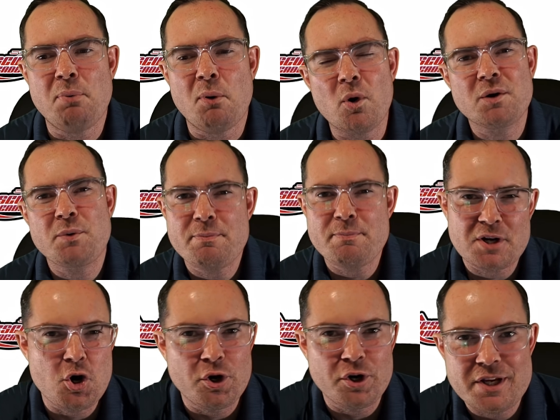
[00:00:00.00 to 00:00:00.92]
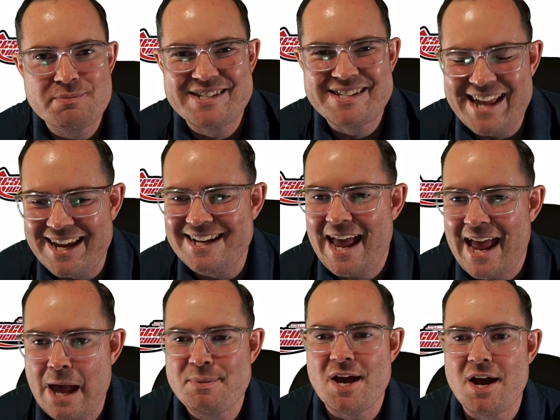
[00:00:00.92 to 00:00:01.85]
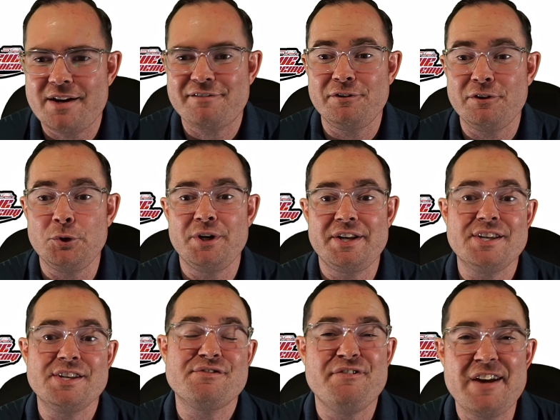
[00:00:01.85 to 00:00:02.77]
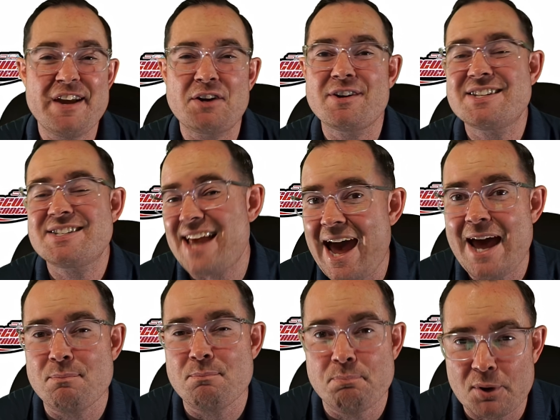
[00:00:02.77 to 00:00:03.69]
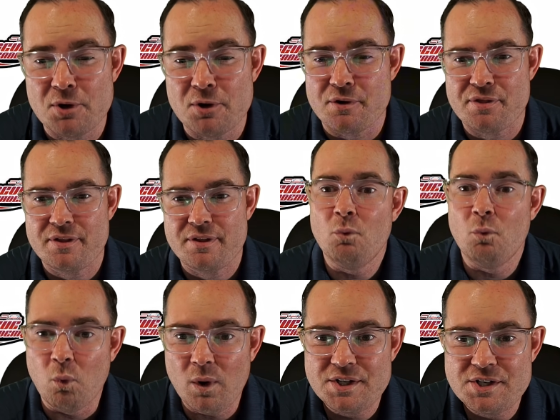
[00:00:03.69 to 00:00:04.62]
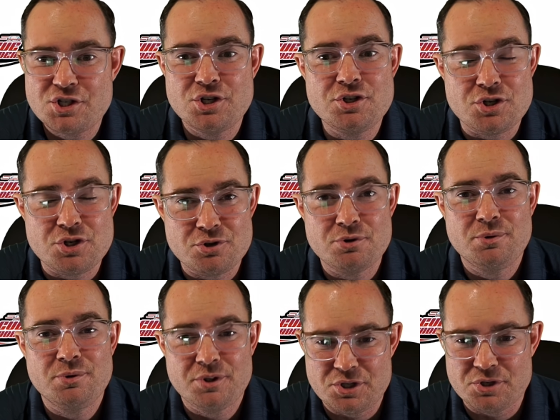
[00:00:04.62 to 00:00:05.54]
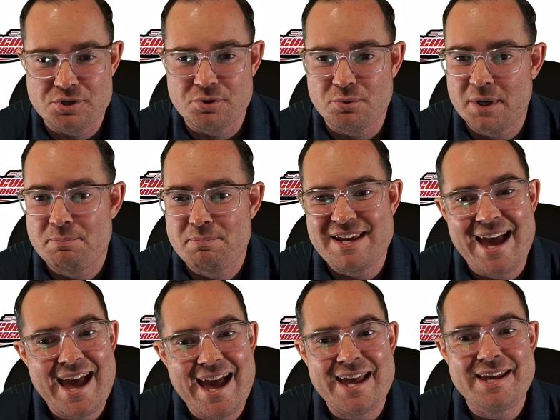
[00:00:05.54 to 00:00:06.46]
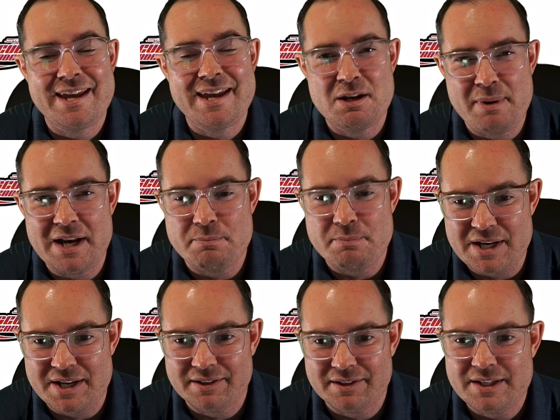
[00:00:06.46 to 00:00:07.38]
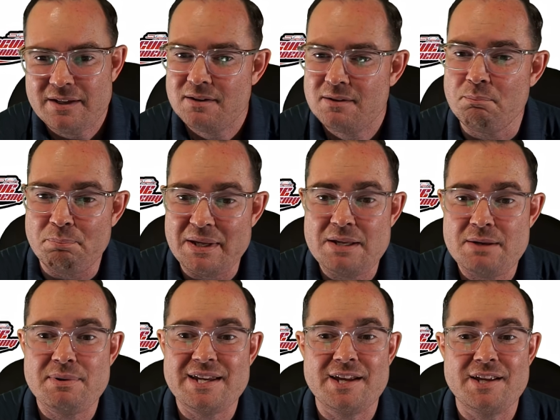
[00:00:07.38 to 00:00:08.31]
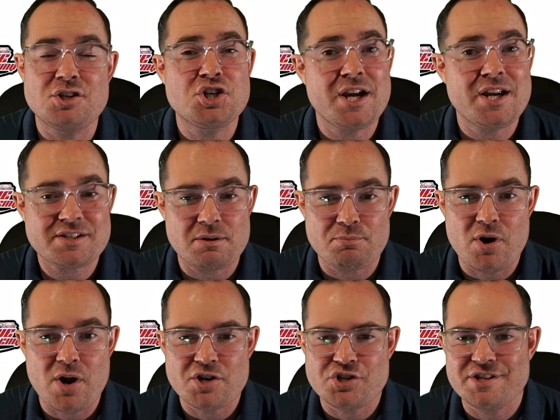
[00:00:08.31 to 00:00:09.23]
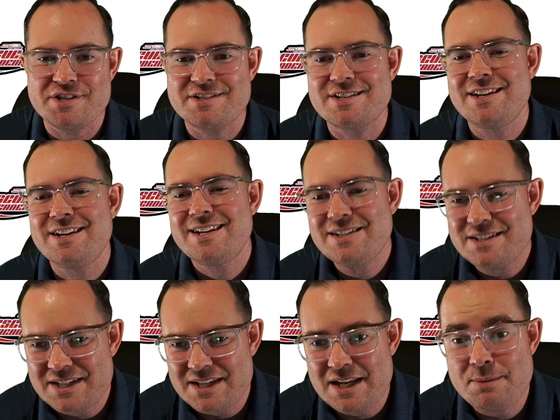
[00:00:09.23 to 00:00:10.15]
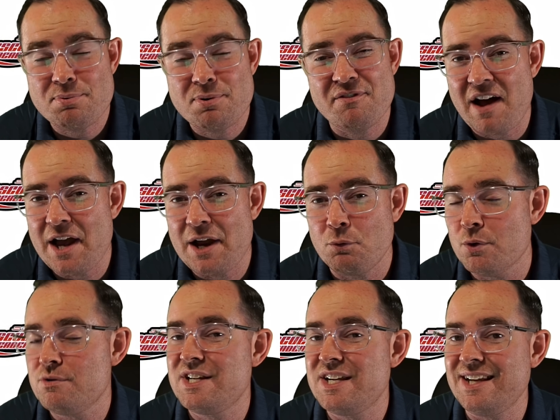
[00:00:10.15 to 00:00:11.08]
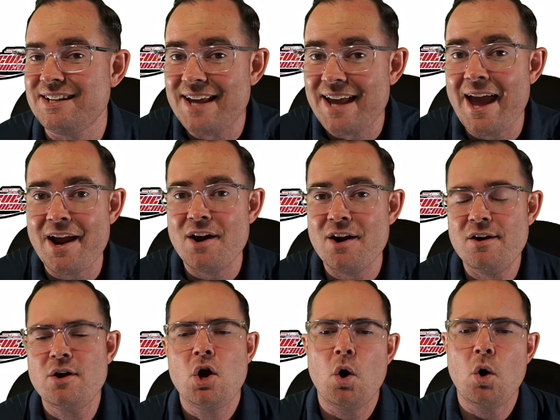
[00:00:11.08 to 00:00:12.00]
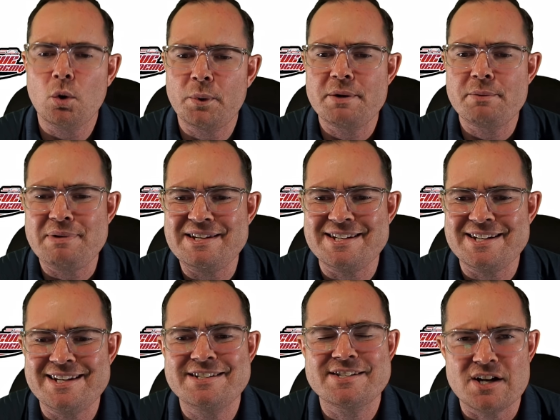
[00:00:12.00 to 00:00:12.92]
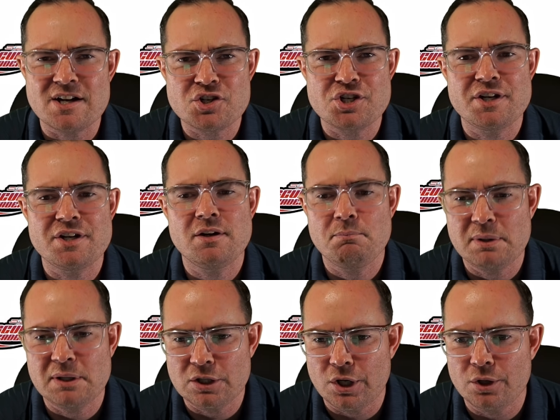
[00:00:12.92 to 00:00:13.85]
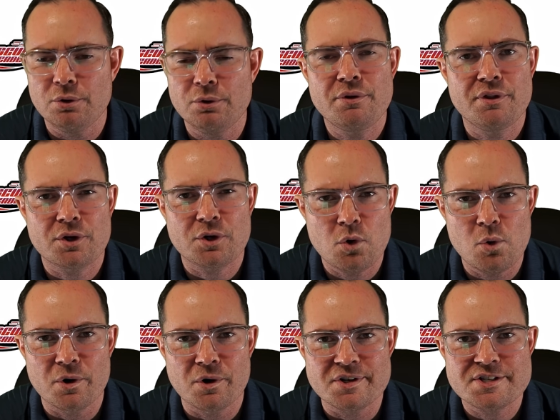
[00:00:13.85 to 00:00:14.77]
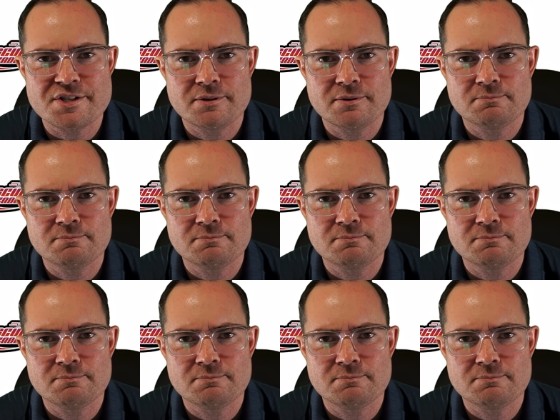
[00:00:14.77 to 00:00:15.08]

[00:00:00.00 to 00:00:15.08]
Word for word: born with meconium stain amniotic fluid is vigorous at birth. What should you do? Would it be A, intubate immediately, B, begin chest compressions, C, provide routine care, or would it be D, suction below the cords?